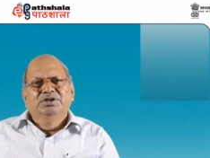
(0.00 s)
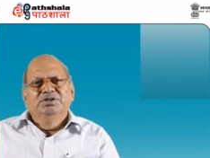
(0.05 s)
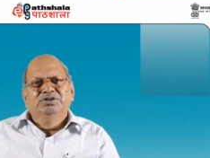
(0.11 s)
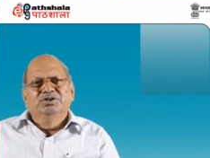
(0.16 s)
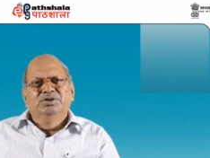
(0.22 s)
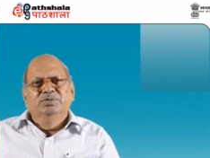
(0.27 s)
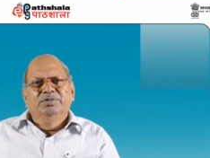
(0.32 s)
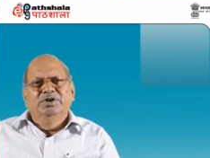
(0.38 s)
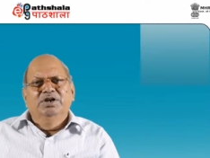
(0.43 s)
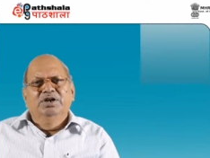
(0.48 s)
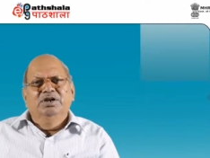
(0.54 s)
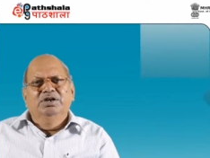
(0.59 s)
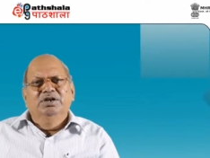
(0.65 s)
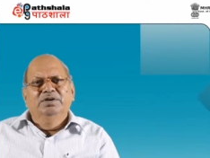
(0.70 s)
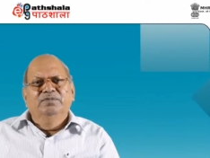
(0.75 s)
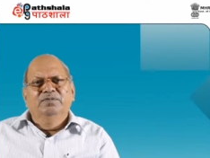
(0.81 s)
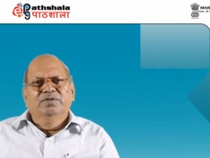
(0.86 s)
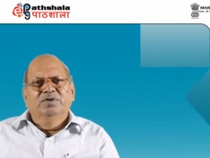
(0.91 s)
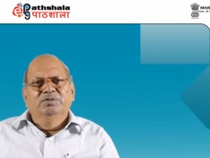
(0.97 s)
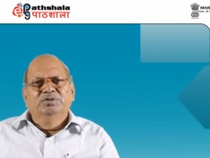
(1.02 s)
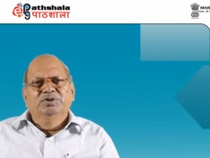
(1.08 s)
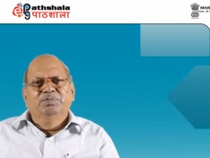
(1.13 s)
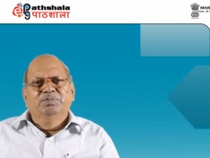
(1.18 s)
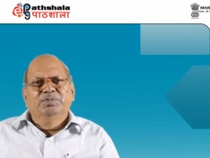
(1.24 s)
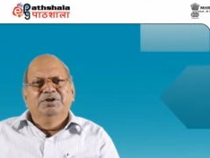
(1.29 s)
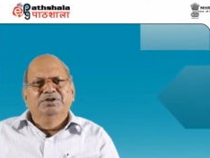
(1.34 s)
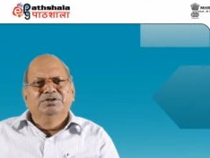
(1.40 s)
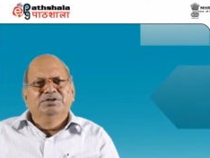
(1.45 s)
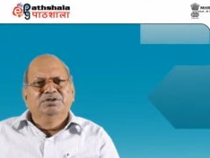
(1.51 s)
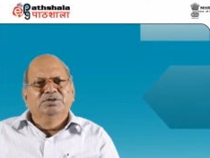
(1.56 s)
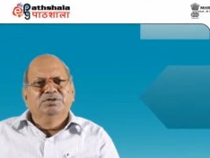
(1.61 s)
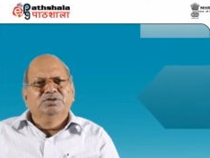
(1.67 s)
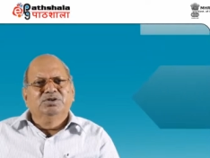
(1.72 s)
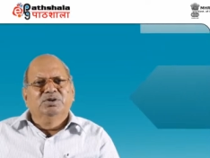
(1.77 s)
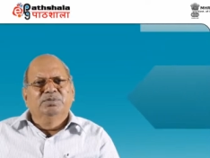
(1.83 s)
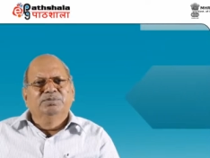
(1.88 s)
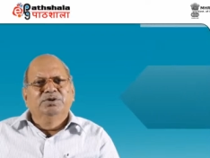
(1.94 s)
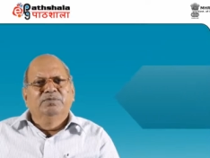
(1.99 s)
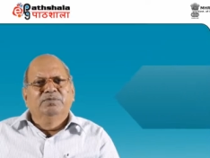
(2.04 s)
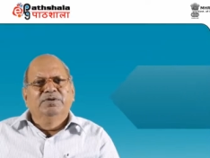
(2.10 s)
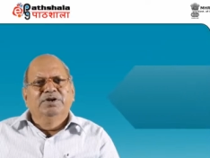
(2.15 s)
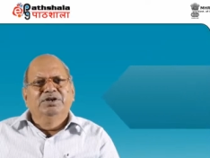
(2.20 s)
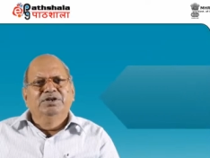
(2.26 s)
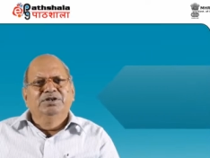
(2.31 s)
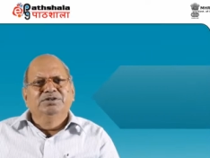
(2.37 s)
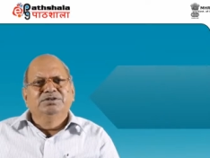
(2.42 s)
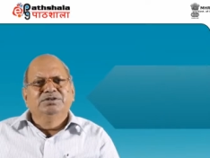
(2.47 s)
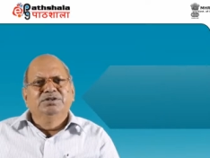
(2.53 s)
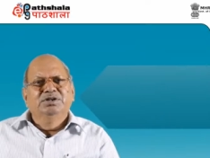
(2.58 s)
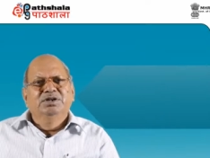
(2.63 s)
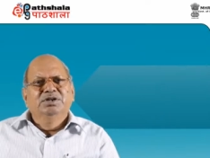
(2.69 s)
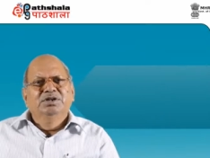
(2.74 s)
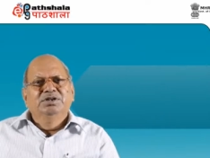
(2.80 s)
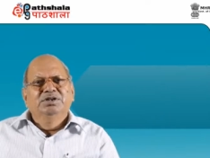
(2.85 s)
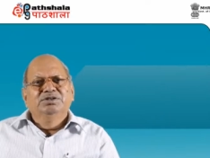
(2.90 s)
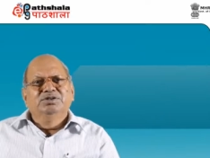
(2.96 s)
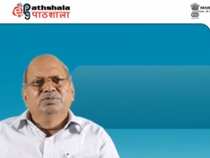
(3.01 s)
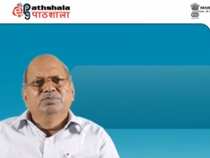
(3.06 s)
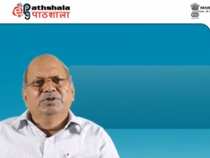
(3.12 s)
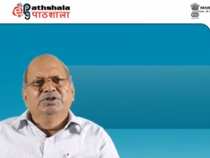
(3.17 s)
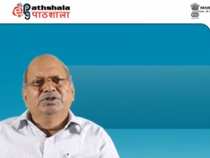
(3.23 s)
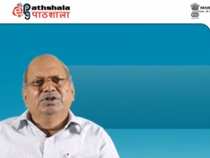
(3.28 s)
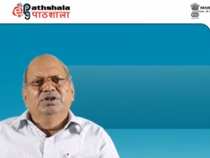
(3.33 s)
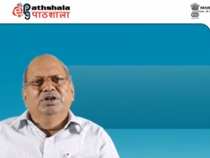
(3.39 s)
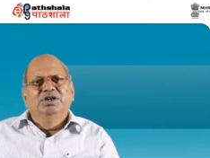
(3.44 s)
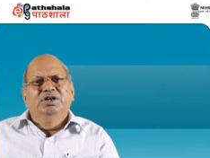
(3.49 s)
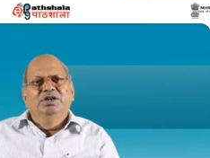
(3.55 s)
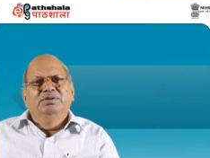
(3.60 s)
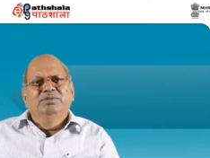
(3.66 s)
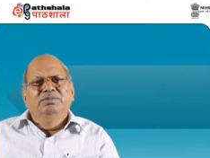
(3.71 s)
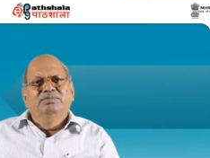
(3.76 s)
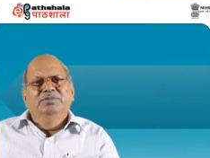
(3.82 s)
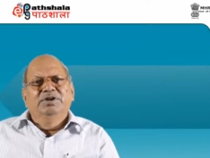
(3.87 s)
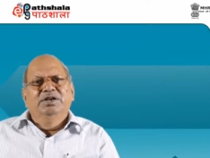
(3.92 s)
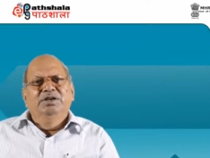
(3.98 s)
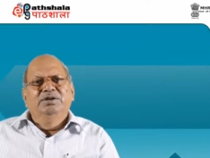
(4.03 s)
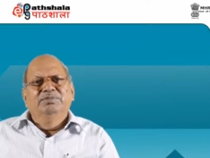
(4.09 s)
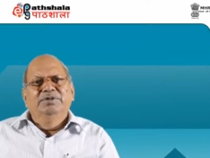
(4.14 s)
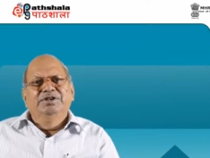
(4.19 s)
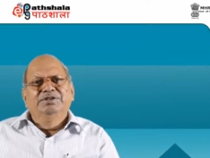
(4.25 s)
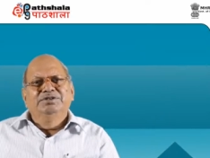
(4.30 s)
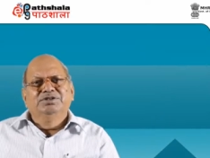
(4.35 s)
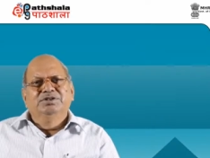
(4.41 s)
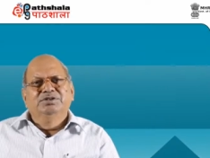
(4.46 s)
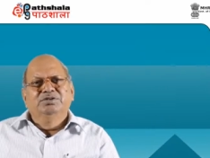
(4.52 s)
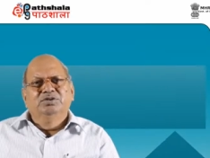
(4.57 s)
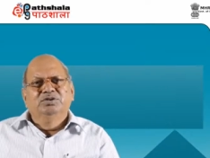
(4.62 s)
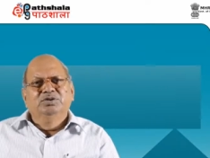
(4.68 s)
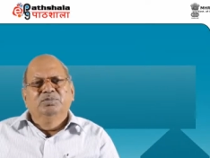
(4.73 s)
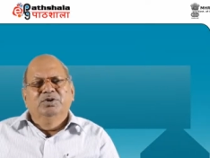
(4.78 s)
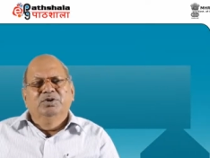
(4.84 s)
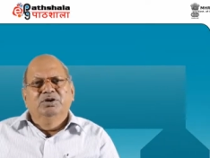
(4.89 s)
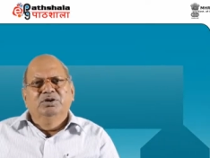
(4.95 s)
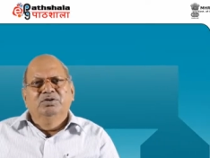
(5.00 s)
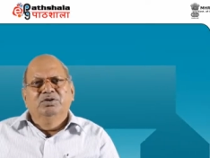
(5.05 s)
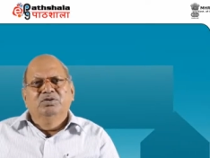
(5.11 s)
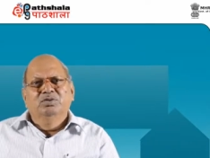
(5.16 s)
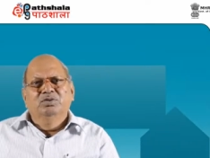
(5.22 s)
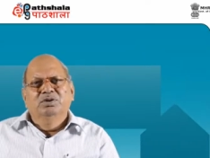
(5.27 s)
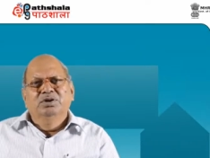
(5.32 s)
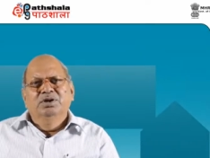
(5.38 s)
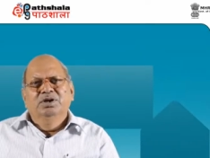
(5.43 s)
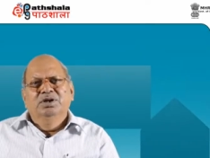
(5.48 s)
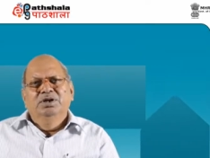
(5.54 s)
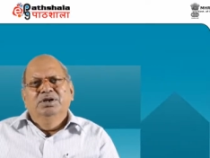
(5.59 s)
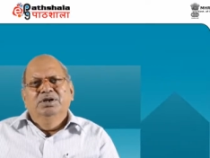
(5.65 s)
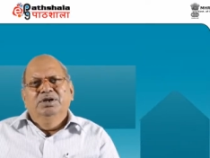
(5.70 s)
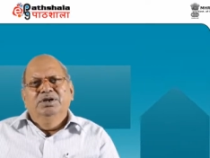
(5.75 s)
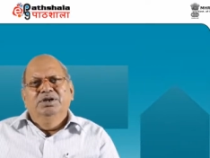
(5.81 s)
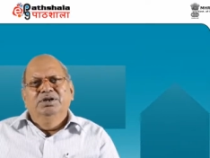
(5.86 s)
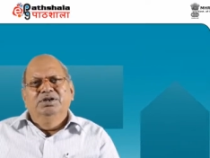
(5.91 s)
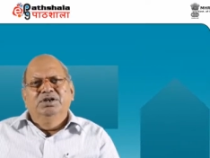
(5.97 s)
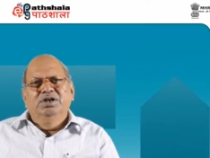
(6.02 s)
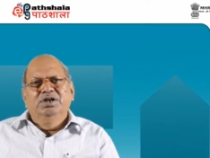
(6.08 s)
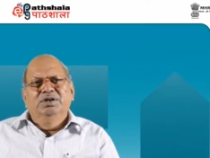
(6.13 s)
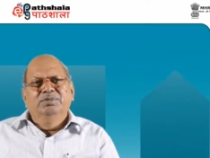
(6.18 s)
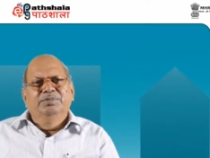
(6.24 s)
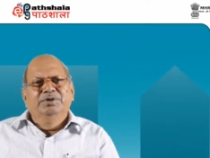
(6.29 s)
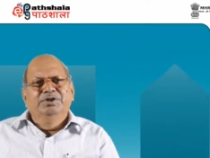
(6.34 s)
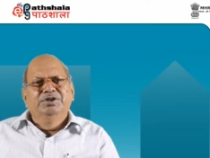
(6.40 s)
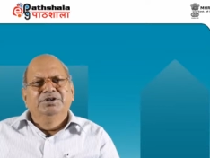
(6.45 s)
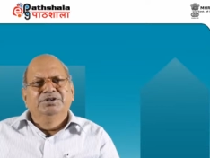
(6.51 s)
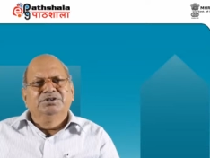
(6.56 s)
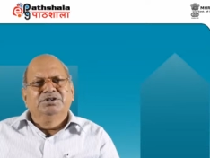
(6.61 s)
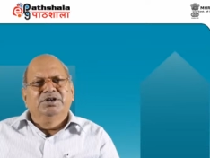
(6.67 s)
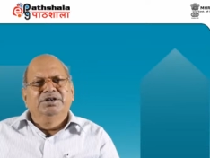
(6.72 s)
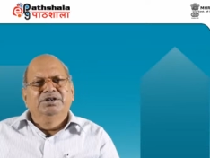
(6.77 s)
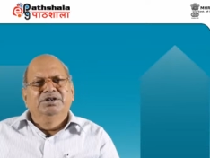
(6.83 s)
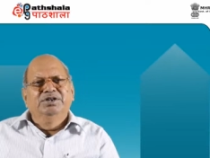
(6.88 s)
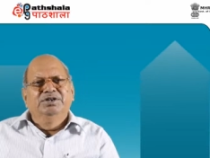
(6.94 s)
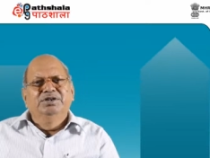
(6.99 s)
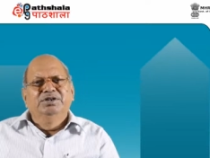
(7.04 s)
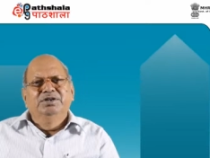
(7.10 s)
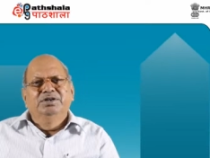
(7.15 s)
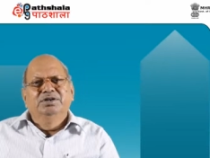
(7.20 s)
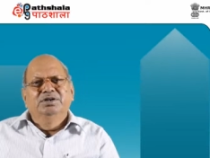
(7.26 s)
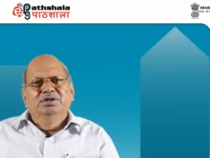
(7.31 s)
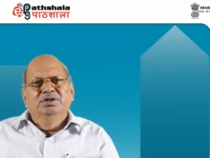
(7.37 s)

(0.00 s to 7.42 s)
Similarly, from the presence of the various symmetry elements into the molecule, it can be decided